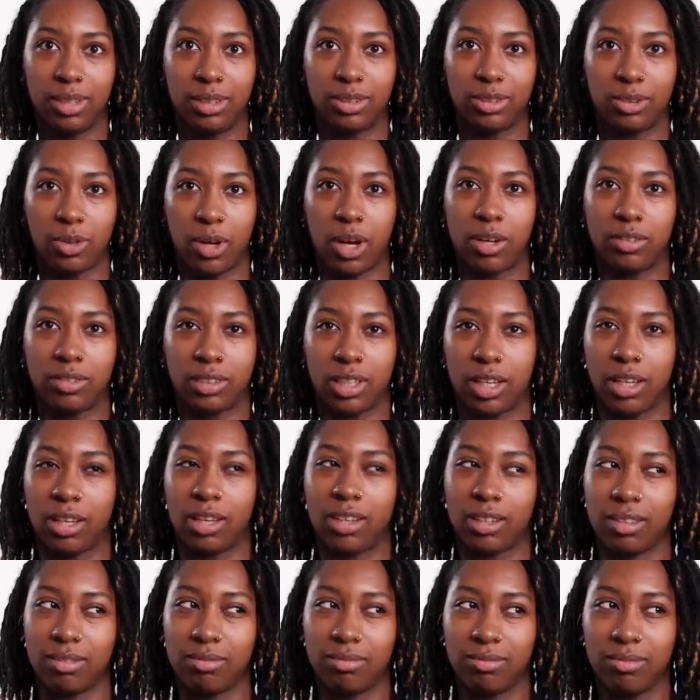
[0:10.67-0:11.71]
So I was
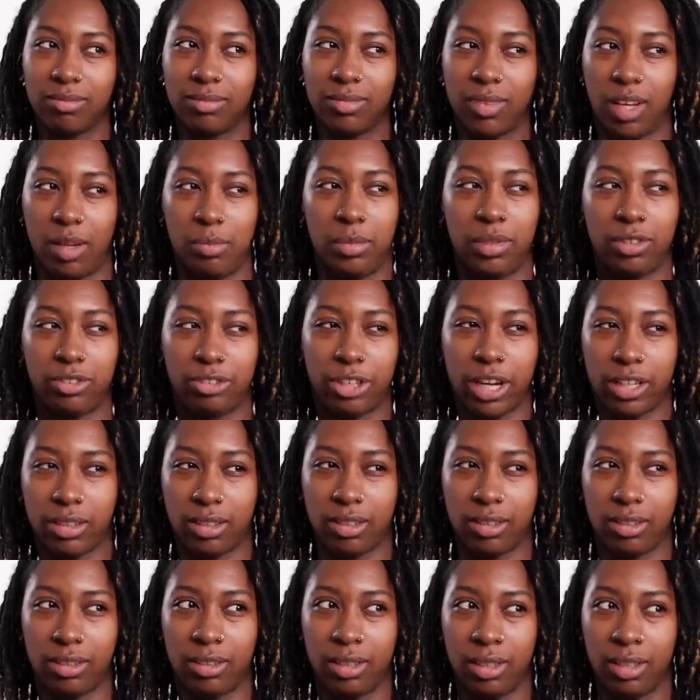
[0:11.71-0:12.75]
like, I've been
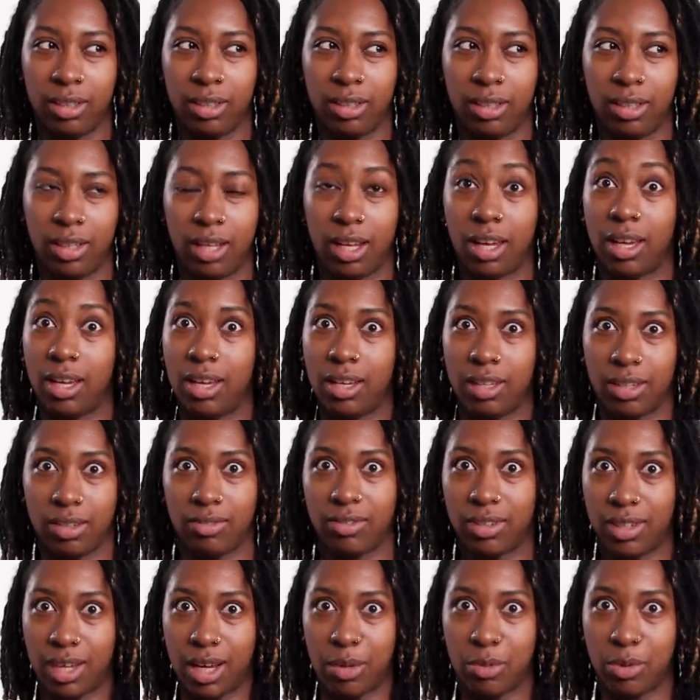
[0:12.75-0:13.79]
attracting a hell of
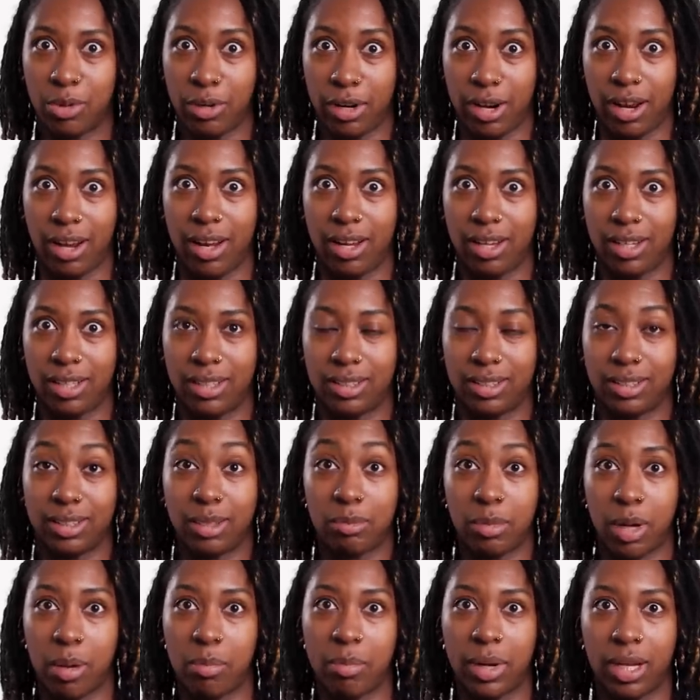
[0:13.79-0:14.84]
a lot more guys
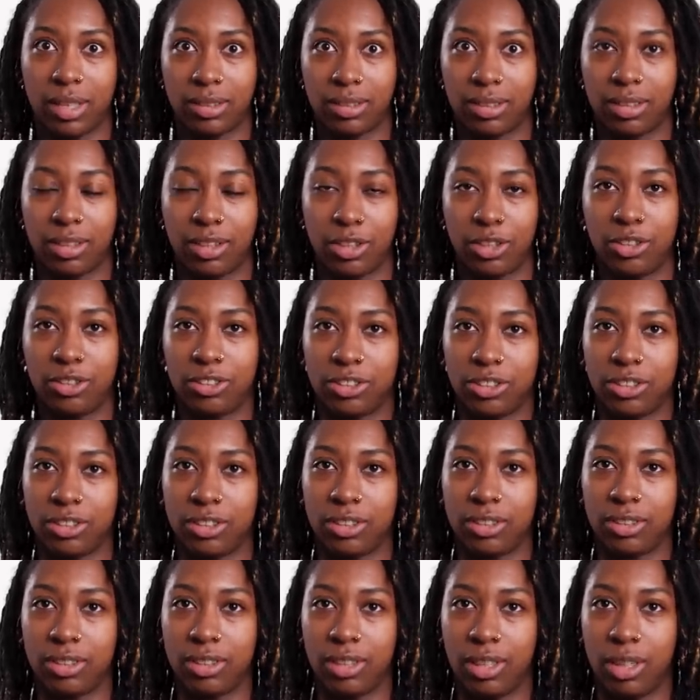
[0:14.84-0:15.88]
in my masculine
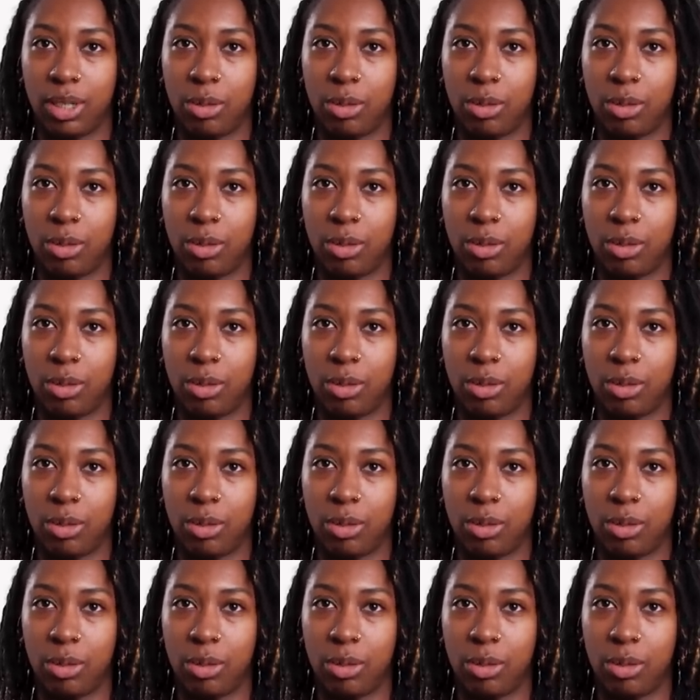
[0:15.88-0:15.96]
energy.